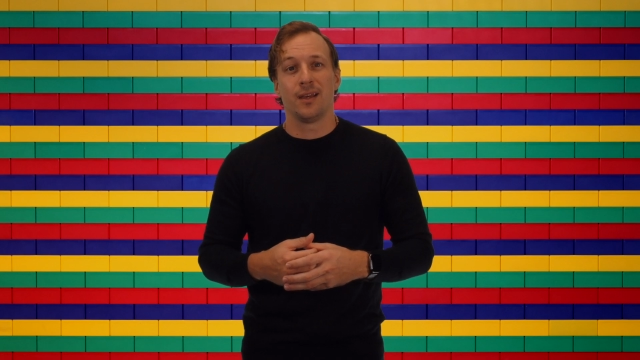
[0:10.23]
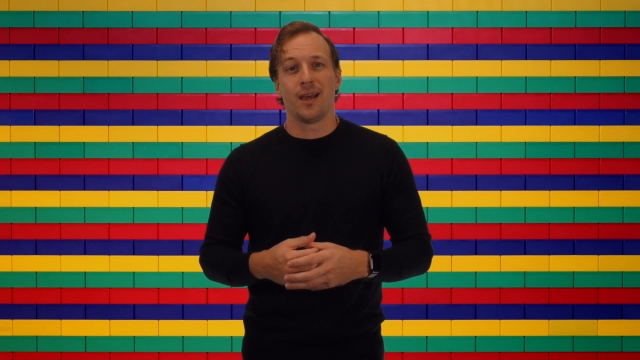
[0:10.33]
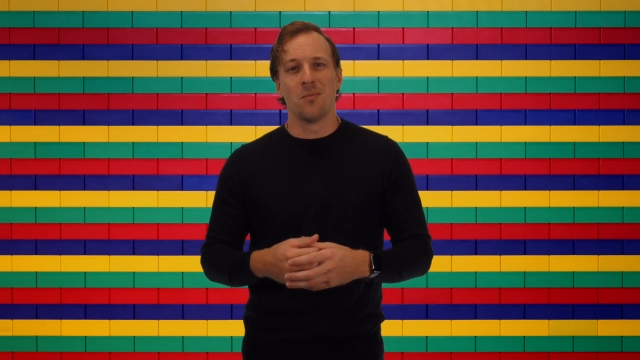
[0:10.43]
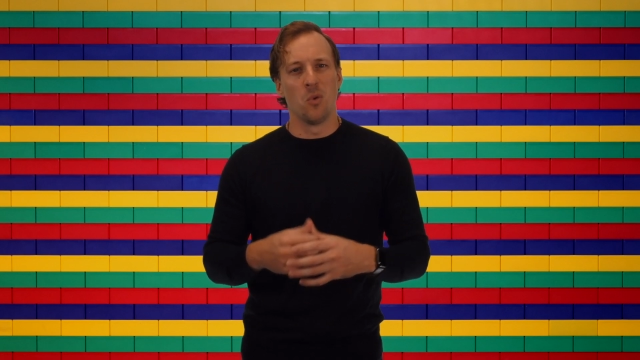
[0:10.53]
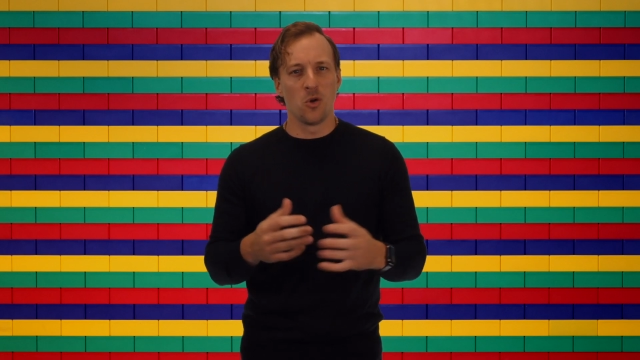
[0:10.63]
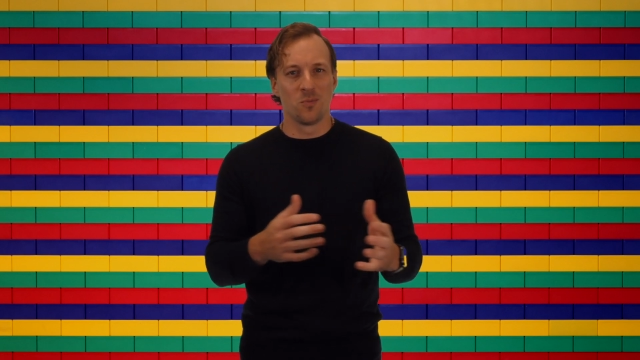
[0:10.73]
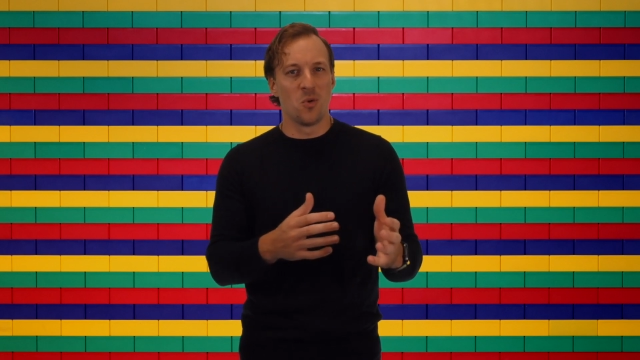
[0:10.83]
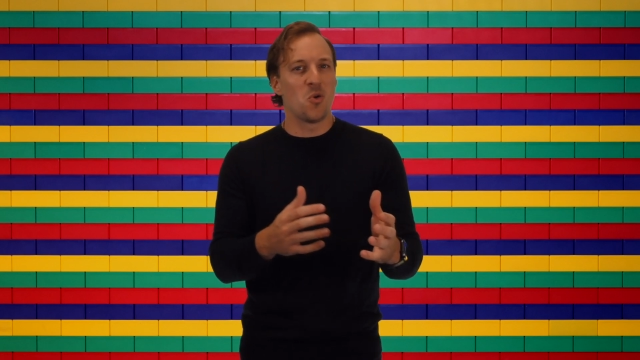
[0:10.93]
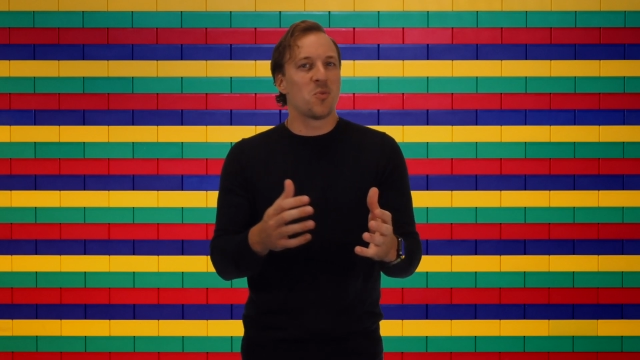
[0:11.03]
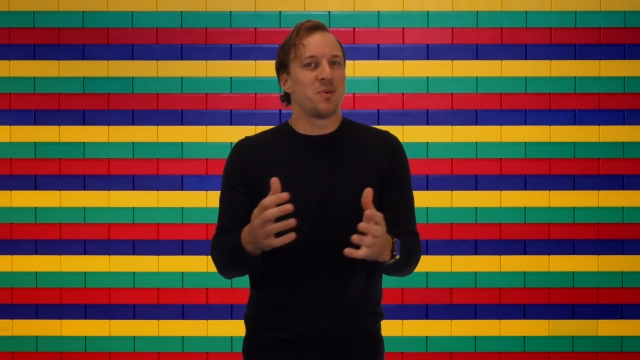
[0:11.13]
And more and
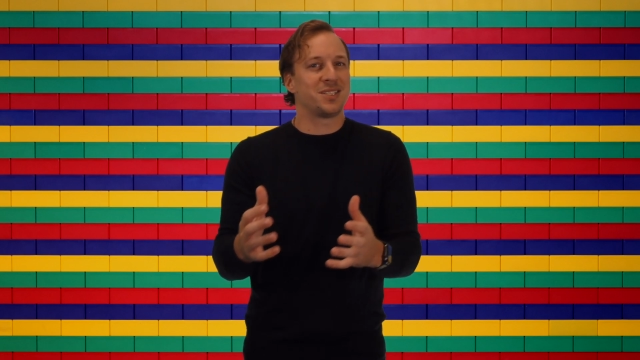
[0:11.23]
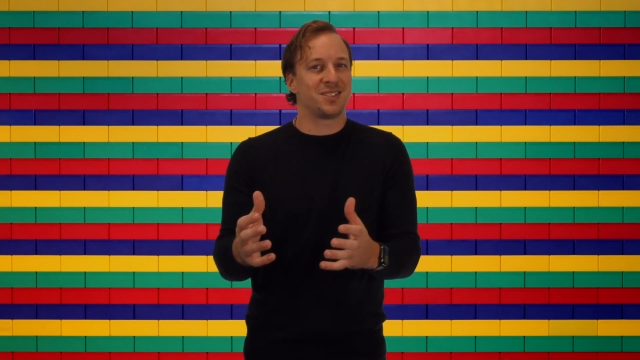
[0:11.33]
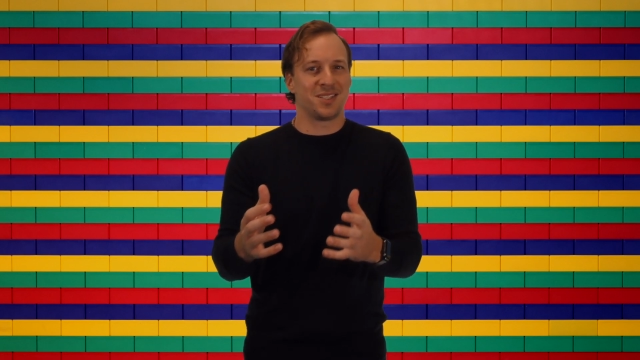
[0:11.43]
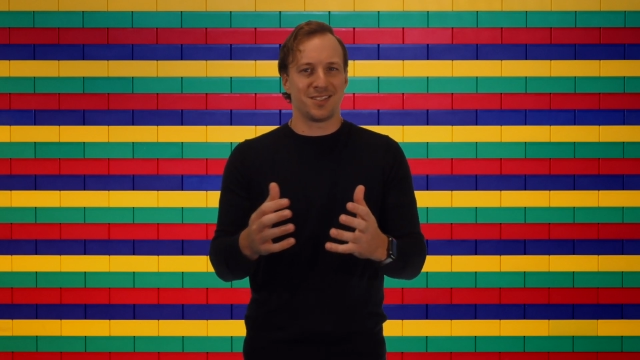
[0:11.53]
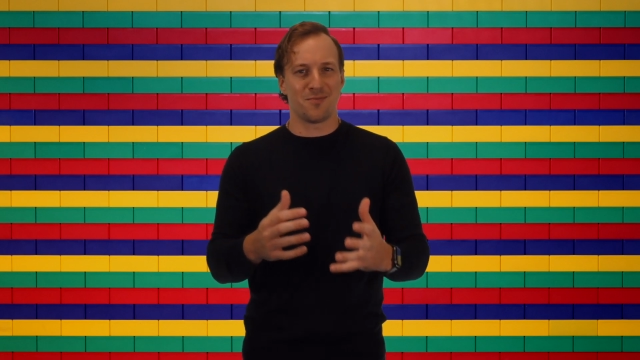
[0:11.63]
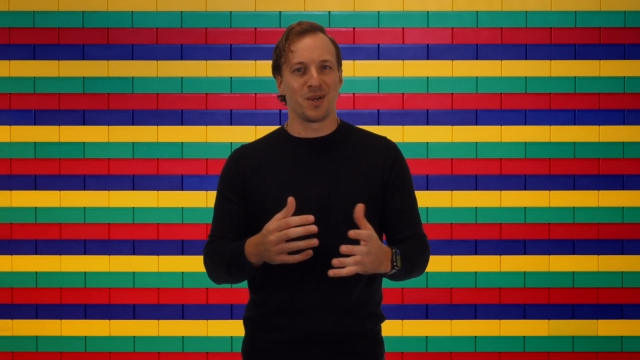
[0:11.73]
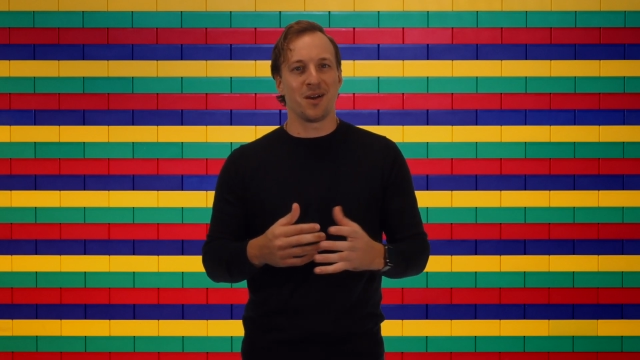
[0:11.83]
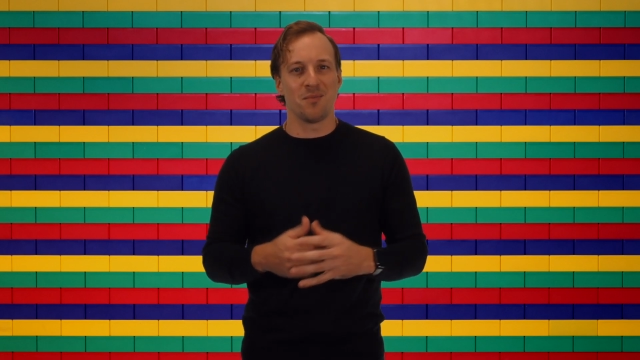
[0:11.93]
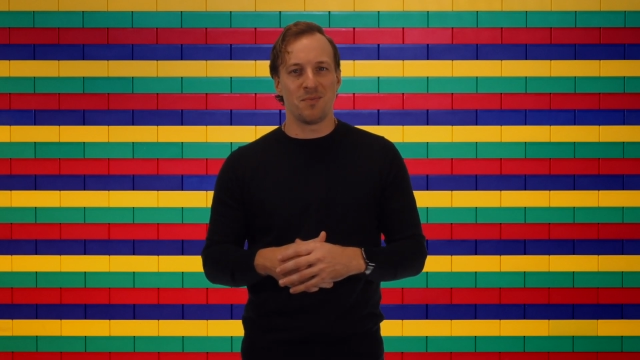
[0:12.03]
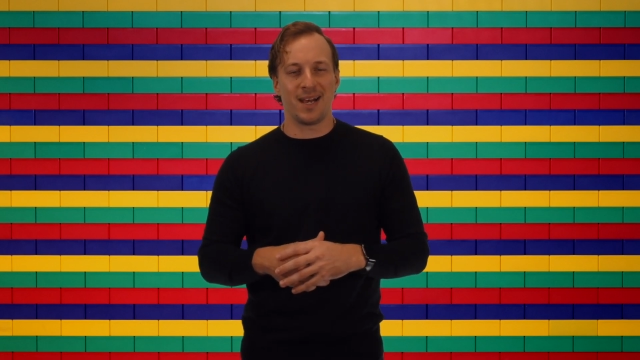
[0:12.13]
more businesses have been
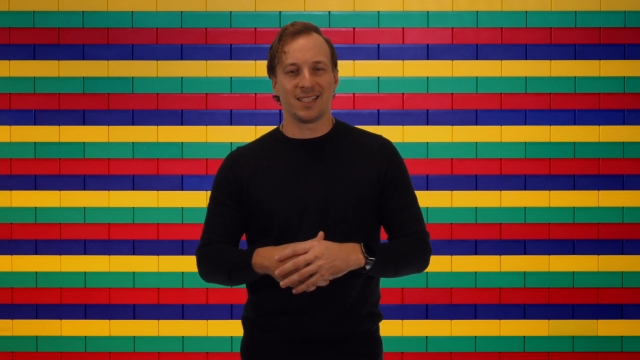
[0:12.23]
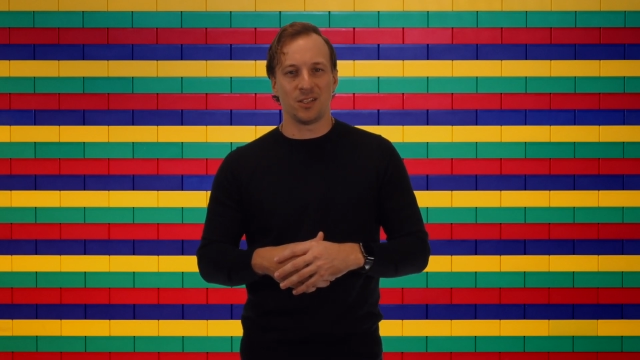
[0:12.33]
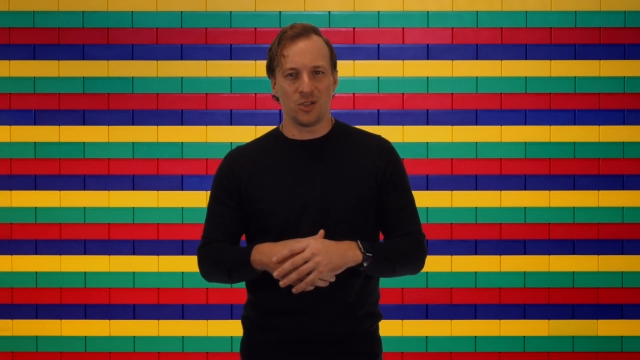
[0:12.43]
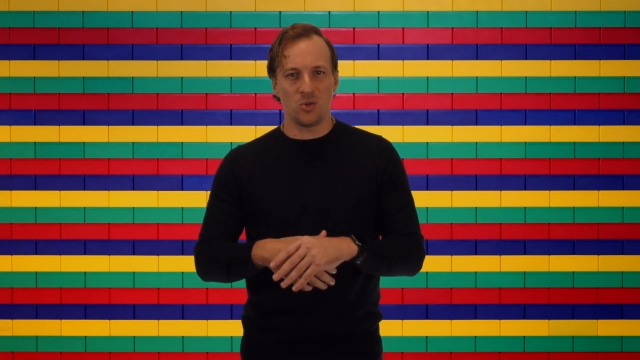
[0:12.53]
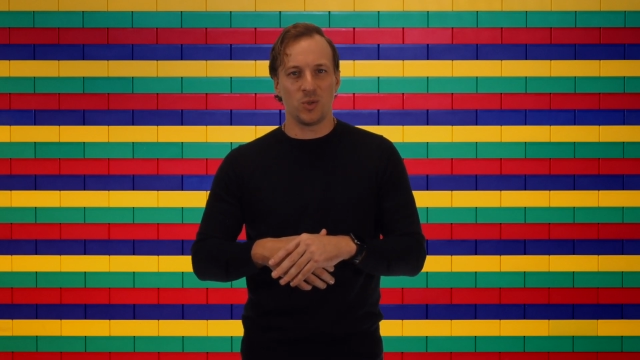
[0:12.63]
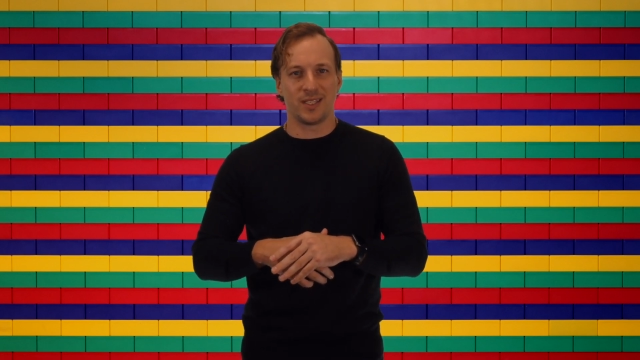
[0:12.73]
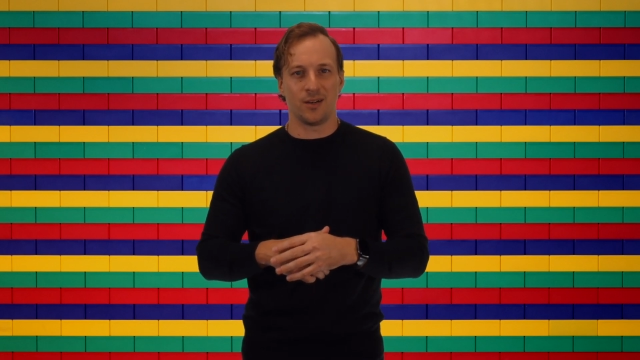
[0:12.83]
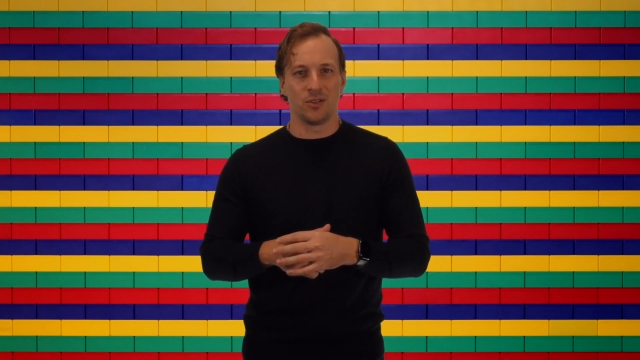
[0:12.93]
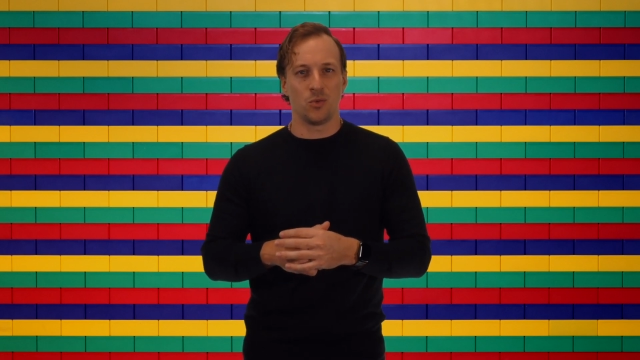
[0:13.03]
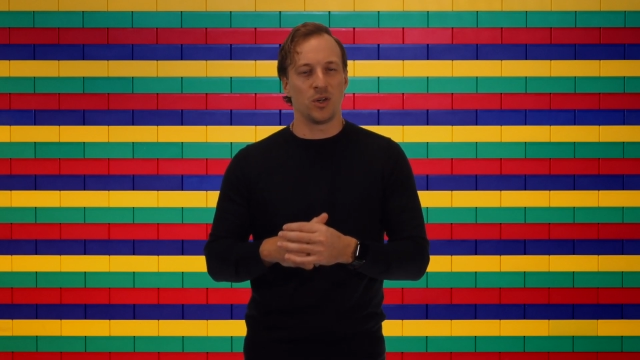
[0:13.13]
coming back to you and telling you,